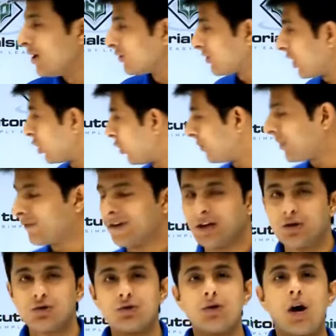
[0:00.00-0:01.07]
So I hope you have
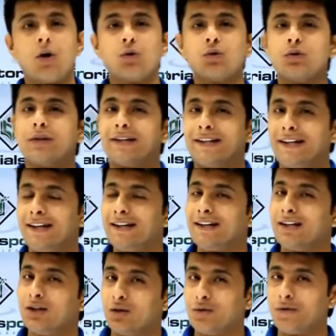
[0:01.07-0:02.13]
understood how to
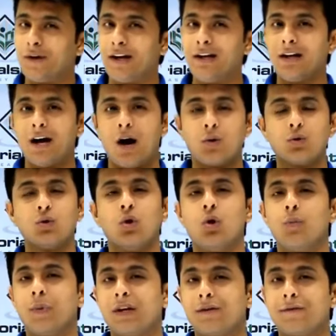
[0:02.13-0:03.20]
create a new file, how to
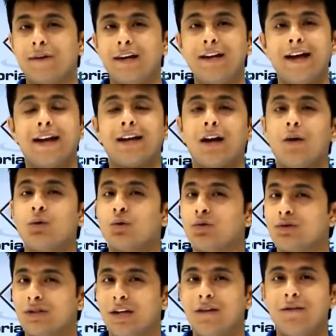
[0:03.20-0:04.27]
open a file, and how
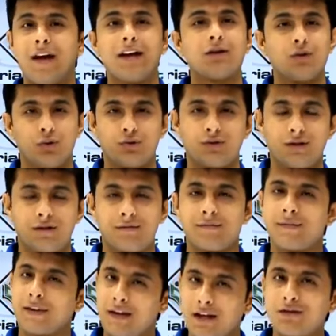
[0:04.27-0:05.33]
to save and close it.
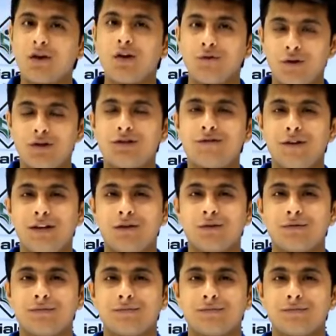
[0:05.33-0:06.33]
That's all for this video.